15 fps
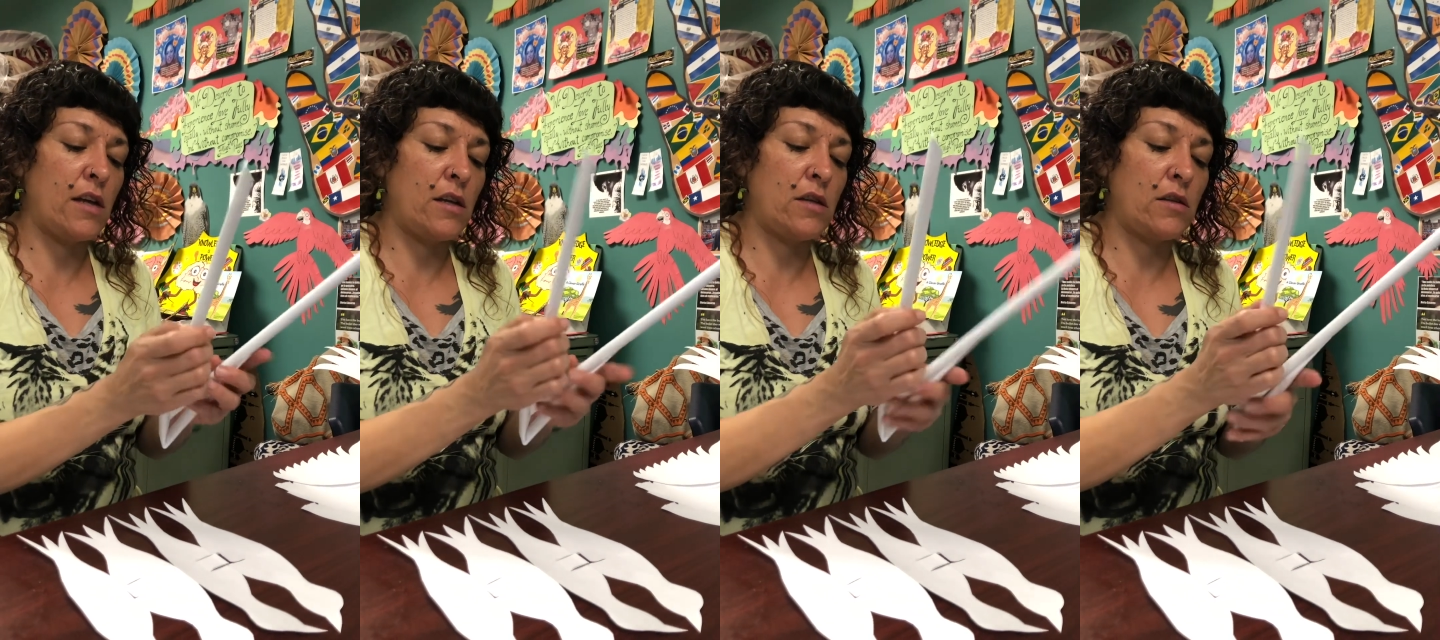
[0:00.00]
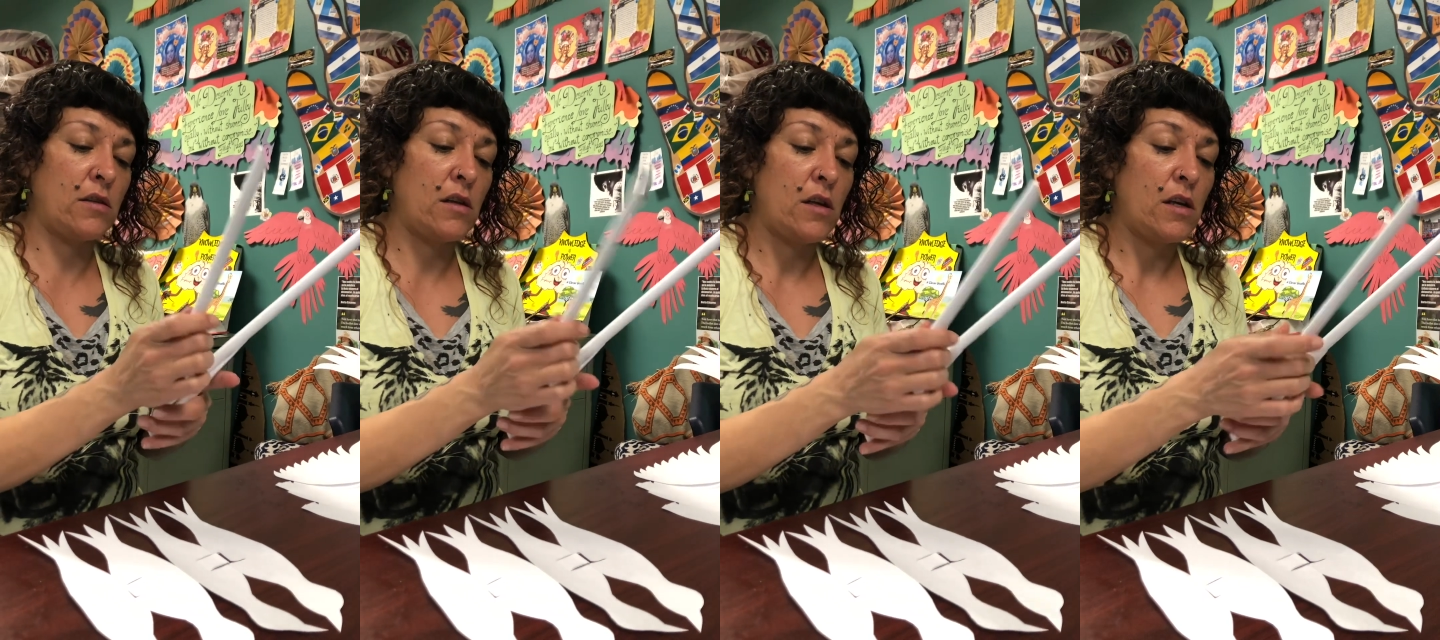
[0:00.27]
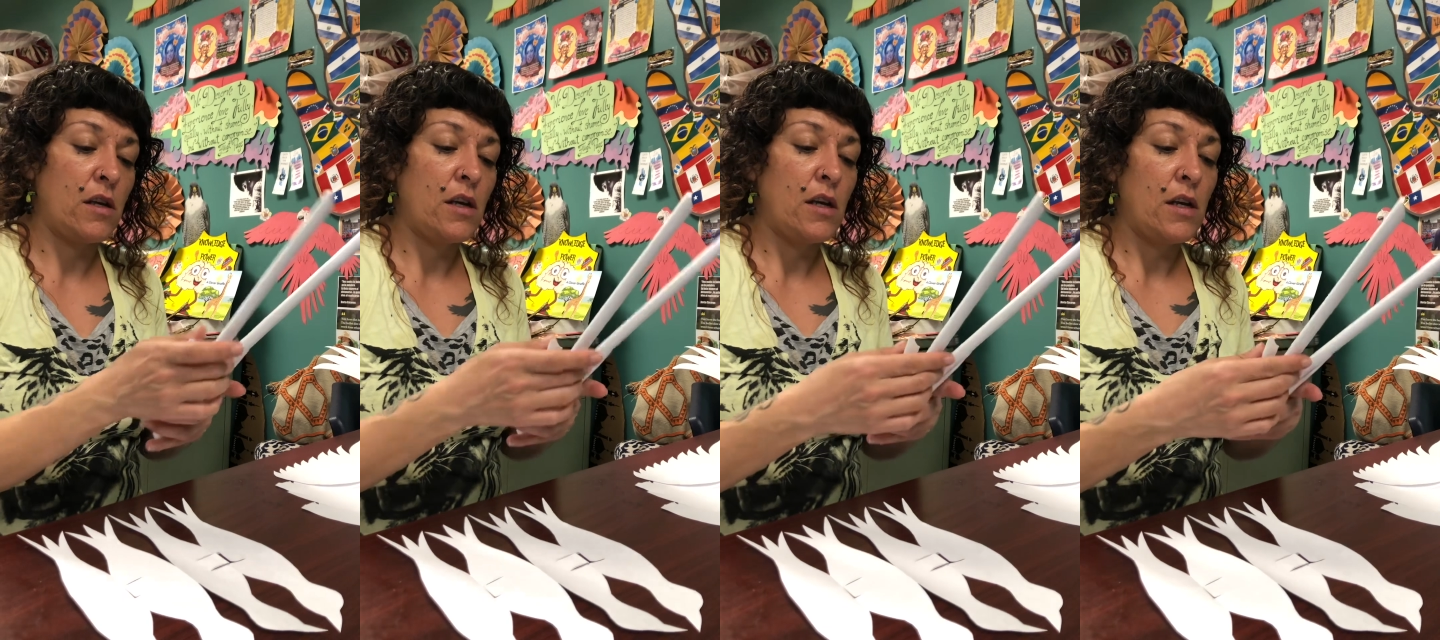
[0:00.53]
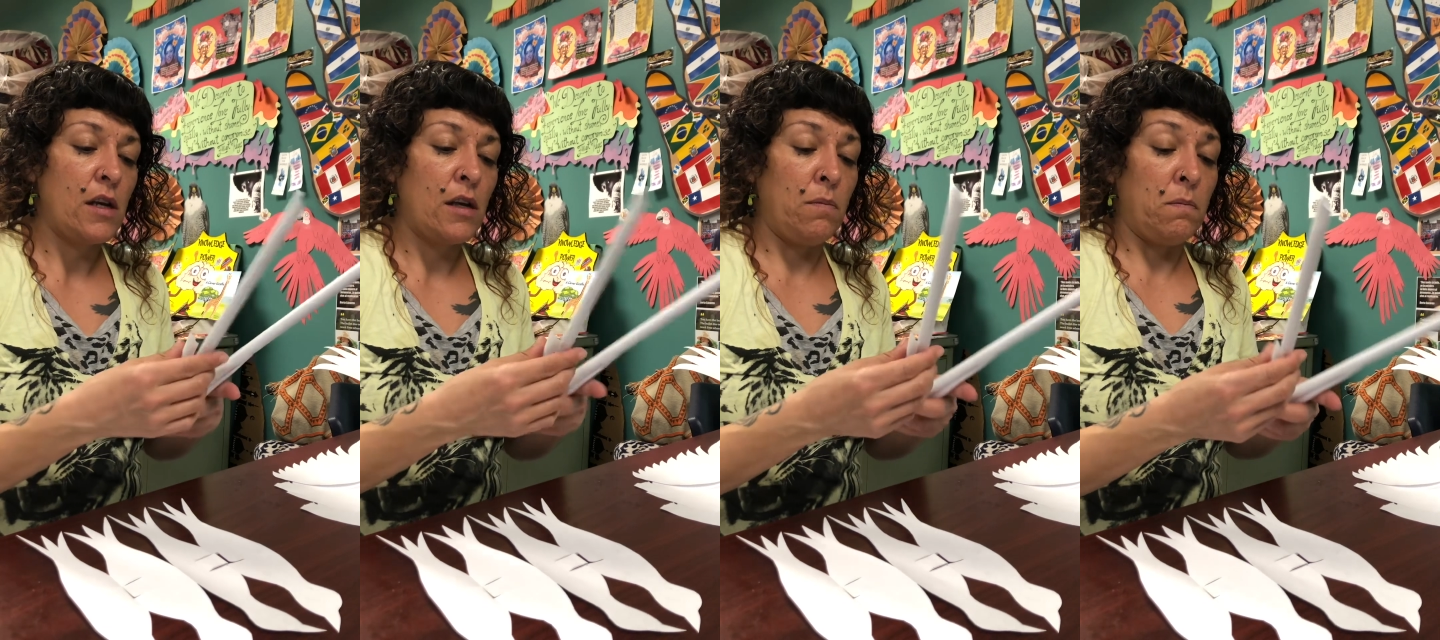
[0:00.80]
is
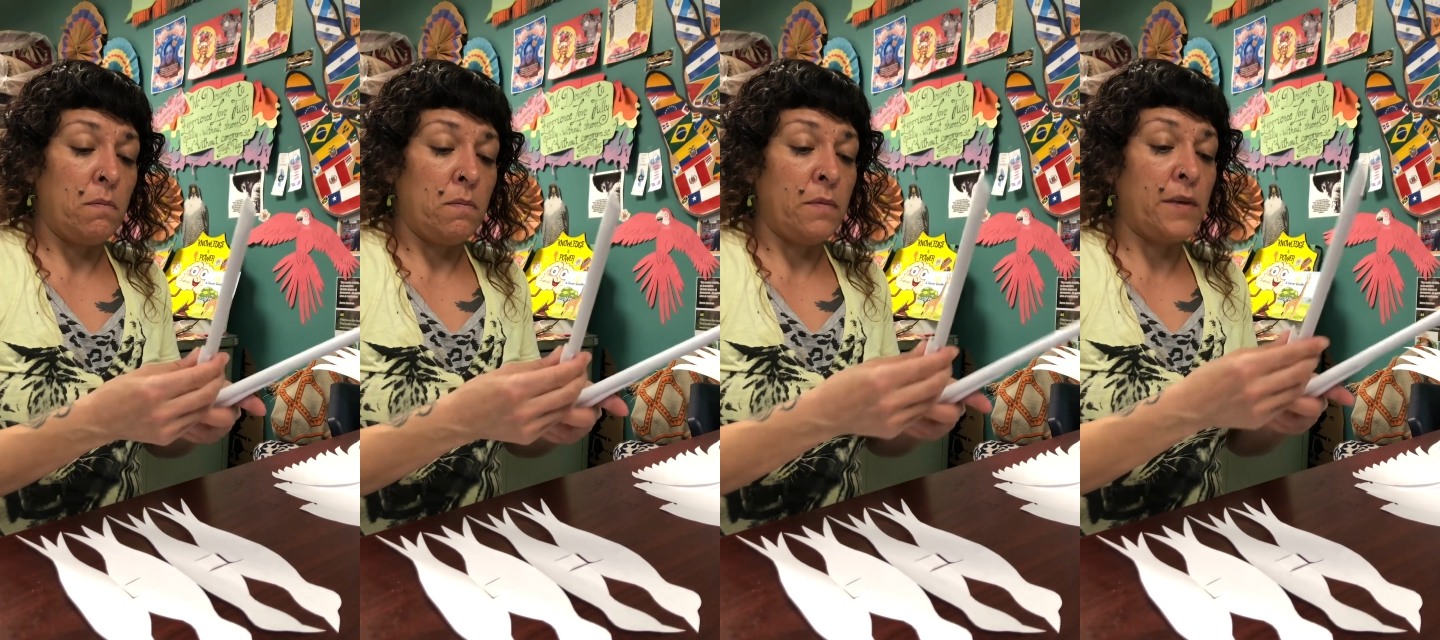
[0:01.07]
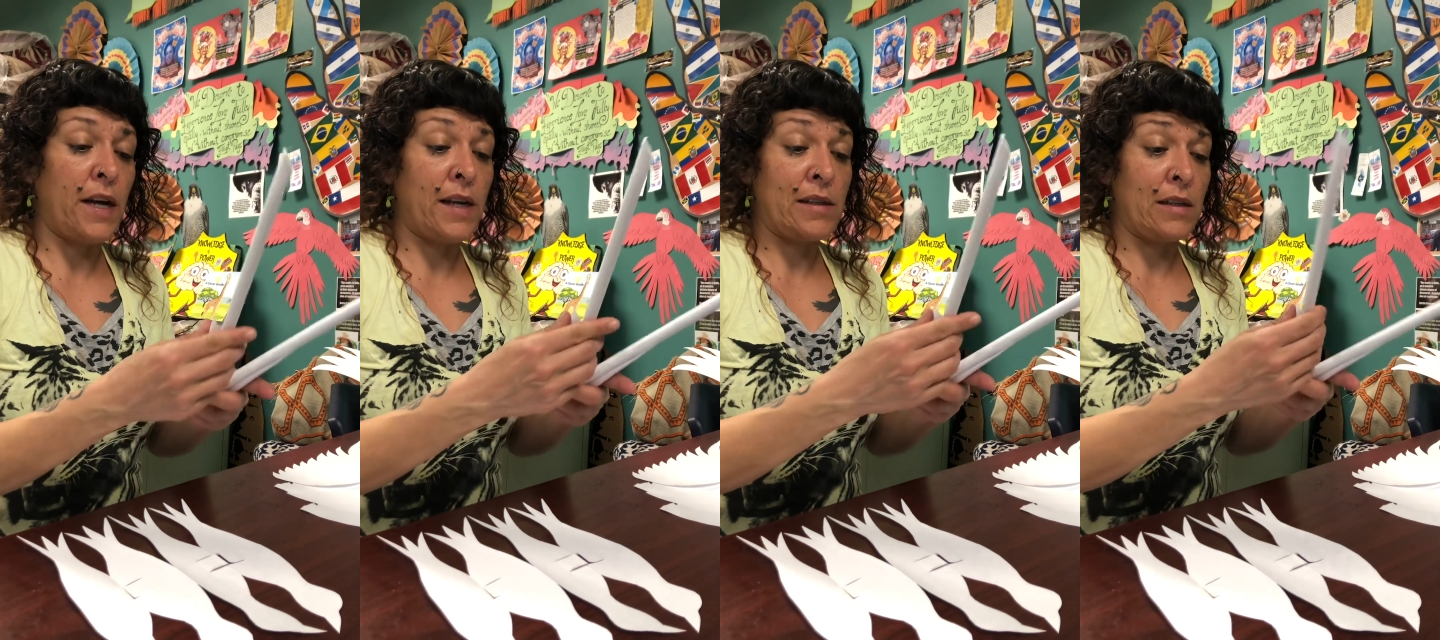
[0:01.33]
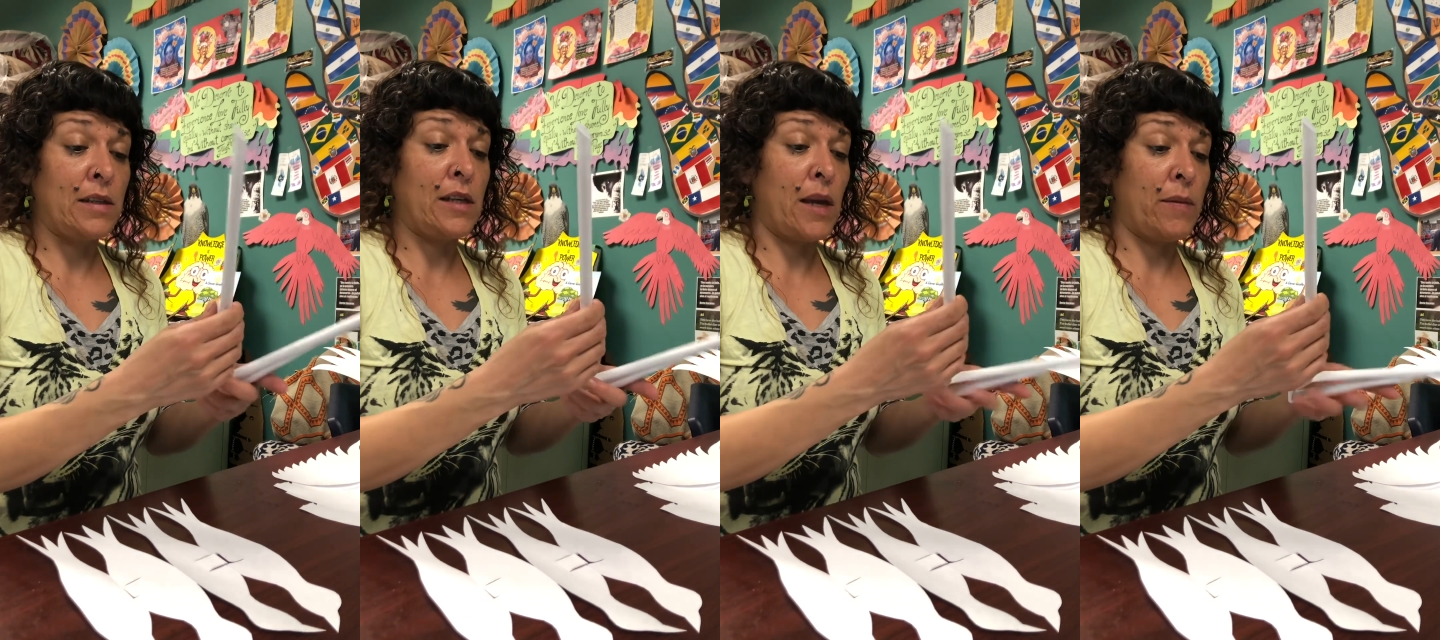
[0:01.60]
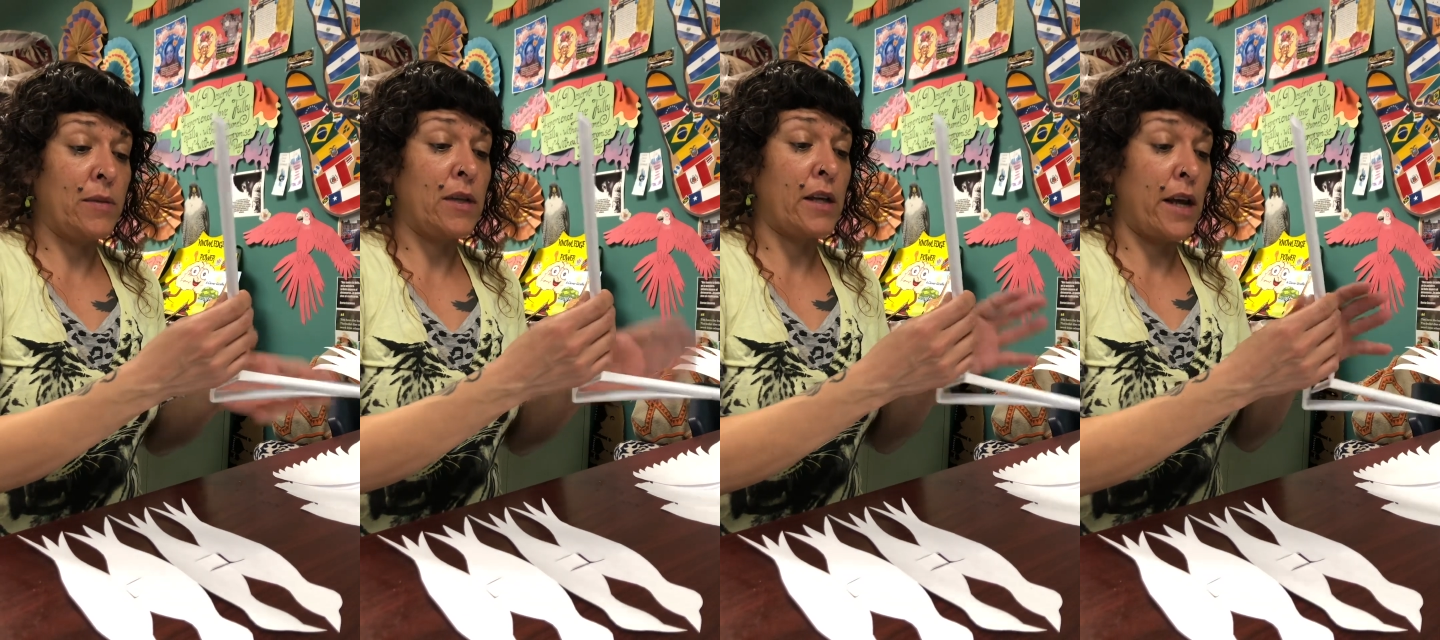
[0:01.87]
nice and
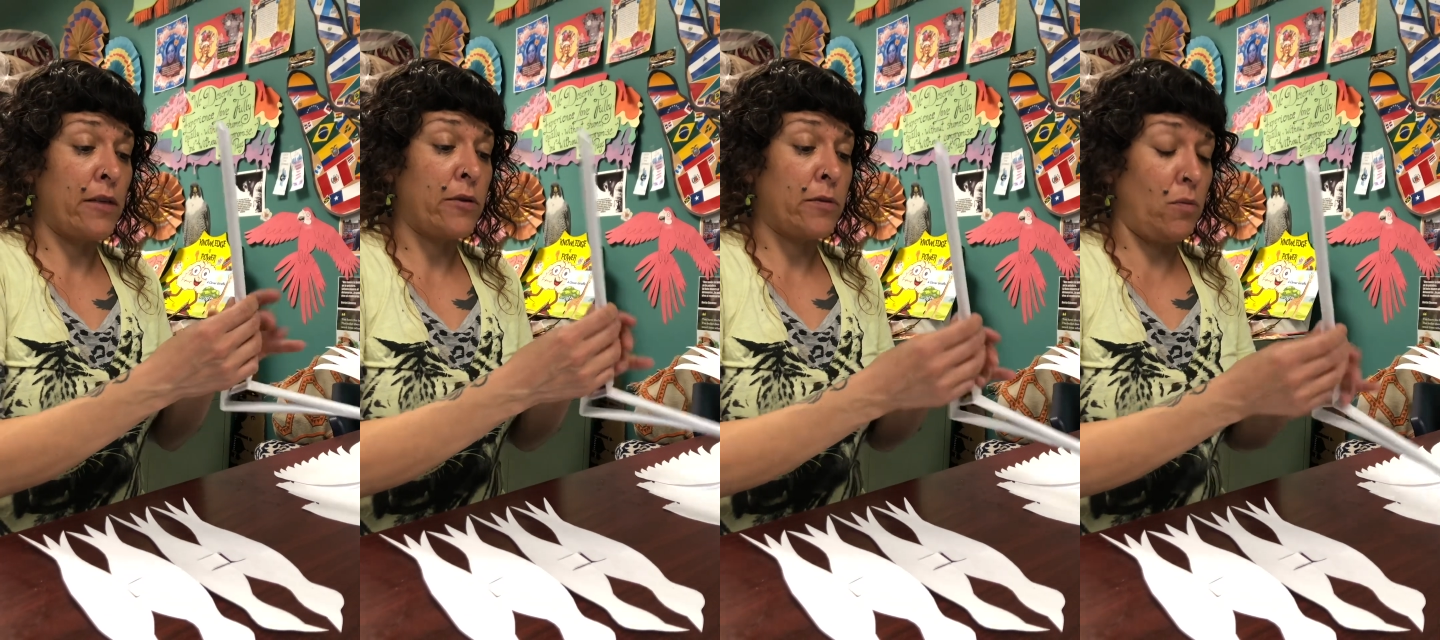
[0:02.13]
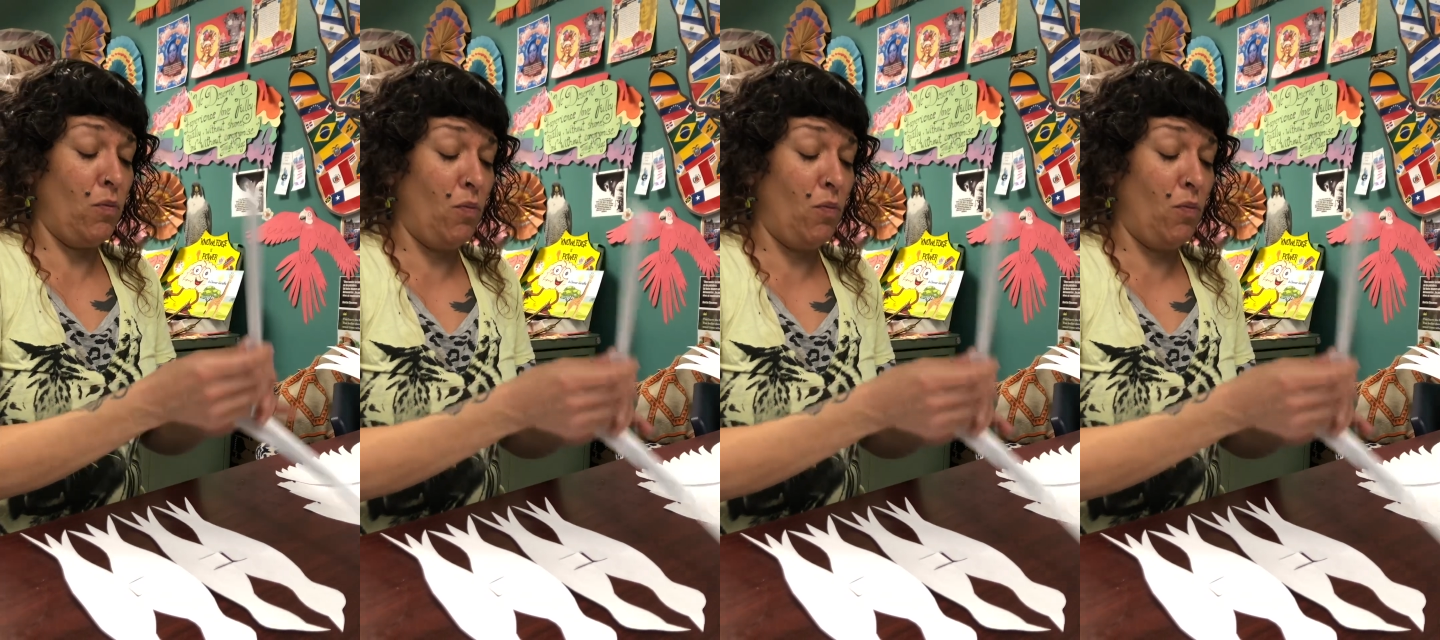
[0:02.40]
taped together.